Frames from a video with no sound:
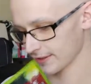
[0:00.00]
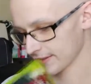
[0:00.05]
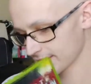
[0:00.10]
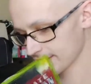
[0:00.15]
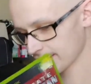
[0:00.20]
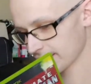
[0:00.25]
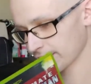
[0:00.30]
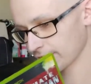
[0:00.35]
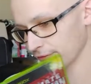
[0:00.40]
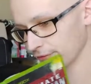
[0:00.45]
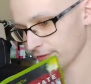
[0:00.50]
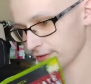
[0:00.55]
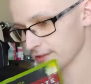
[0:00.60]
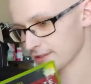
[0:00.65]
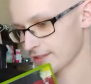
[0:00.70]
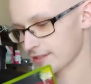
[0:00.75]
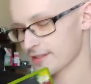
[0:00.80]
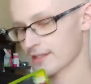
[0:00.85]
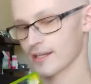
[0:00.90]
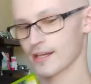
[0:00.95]
itself,
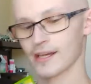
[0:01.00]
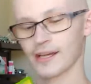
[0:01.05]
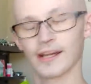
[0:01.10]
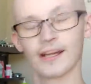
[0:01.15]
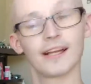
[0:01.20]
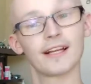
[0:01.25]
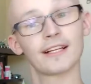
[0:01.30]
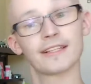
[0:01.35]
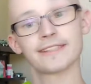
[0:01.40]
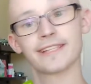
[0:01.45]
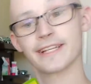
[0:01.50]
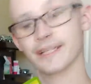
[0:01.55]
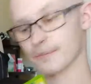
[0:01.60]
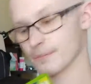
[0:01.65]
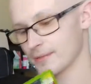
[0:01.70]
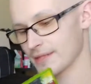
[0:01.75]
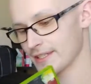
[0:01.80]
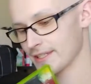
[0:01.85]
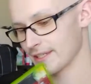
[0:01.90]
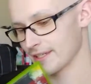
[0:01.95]
let's take a
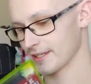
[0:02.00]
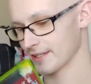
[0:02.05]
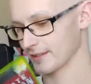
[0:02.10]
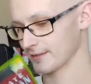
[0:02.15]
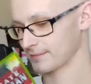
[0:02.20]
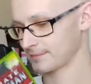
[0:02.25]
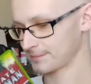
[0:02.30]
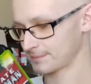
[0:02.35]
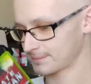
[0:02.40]
peek here.